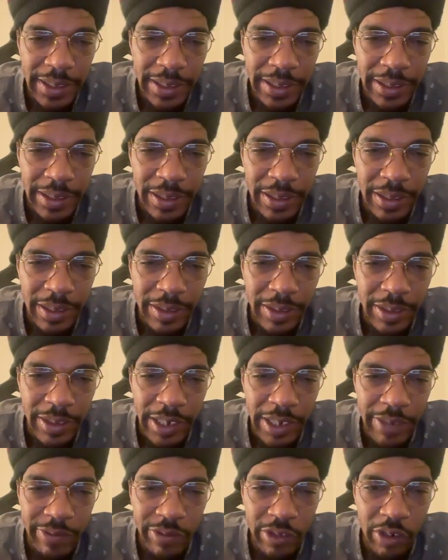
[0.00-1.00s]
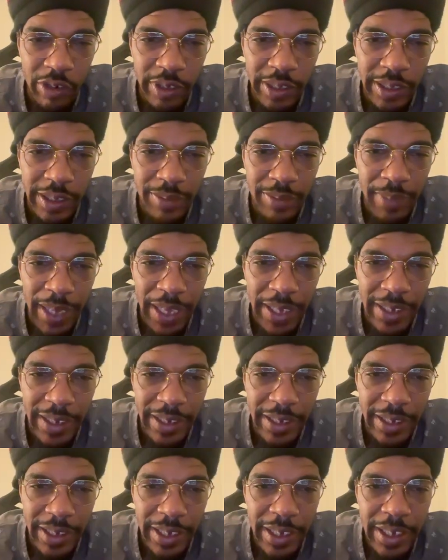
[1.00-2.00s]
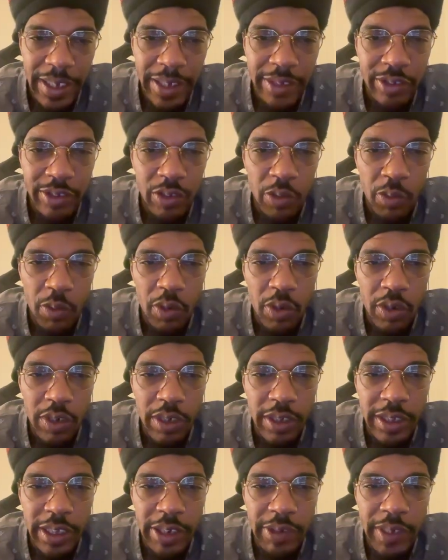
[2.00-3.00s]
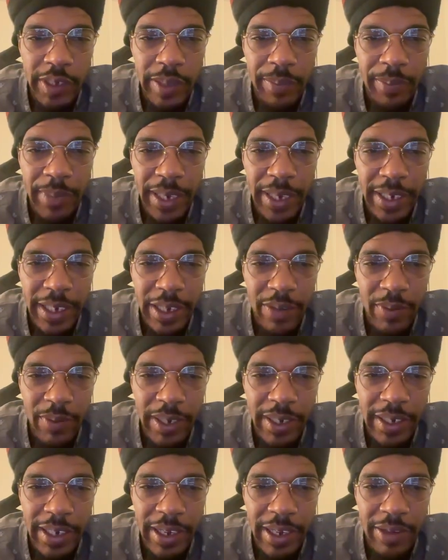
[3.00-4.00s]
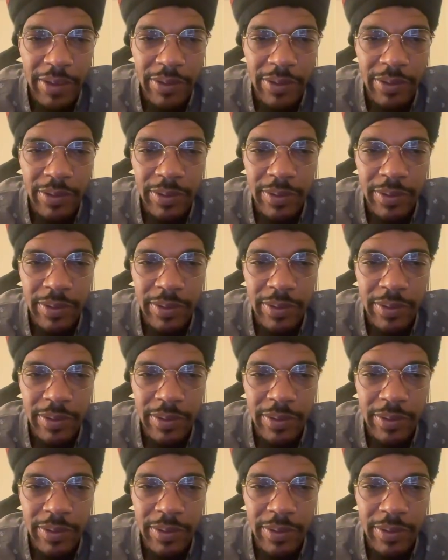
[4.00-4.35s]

Their native token is Matic. So we're on Ethereum mainnet right now.